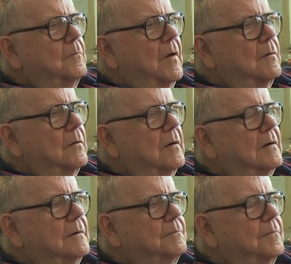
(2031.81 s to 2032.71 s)

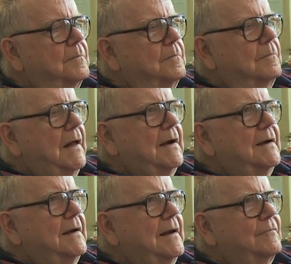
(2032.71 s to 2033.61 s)
Molly
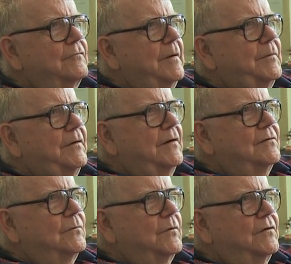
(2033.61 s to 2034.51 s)
didn't have a
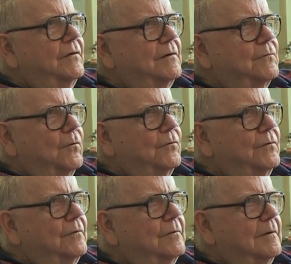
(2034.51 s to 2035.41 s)
reputation, which she, of course,